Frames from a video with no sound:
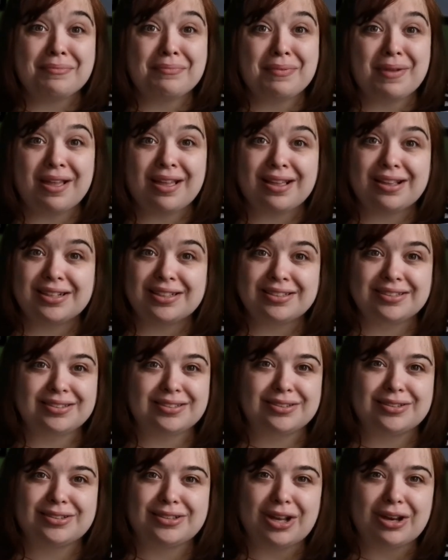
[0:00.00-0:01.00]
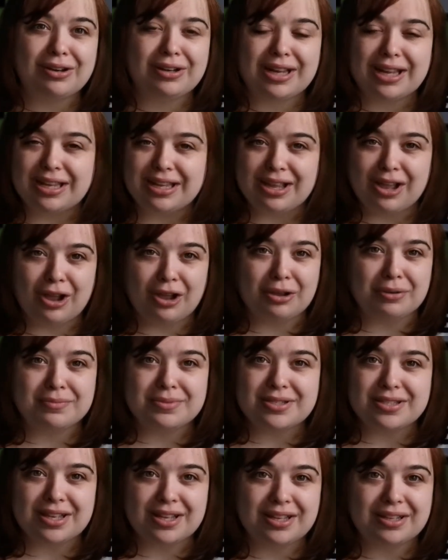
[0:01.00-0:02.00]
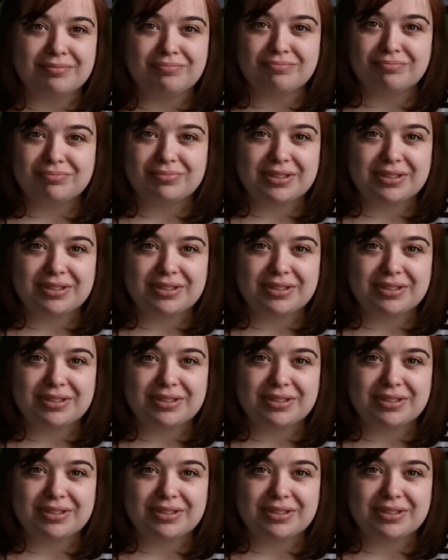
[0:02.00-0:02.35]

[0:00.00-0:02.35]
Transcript: but don't get your hopes up.